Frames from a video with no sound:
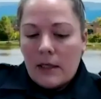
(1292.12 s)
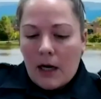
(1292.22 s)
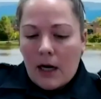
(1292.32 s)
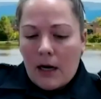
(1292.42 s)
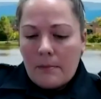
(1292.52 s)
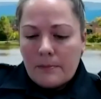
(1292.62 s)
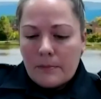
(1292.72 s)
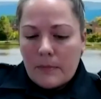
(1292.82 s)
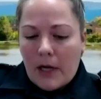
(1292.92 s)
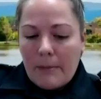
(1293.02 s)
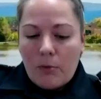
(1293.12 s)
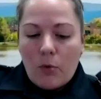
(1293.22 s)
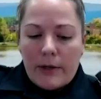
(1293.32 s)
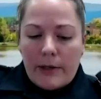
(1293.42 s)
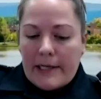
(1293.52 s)
Yeah.
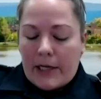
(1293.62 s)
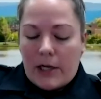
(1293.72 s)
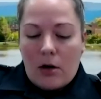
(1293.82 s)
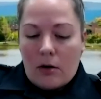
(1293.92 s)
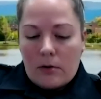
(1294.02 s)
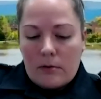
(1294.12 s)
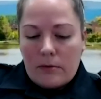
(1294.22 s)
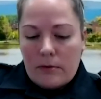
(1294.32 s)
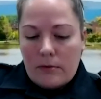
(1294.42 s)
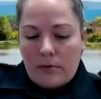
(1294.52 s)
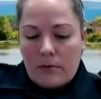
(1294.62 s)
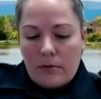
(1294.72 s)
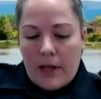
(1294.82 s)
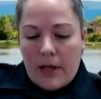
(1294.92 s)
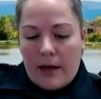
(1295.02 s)
You can get called
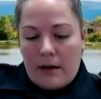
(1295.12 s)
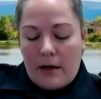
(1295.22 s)
that,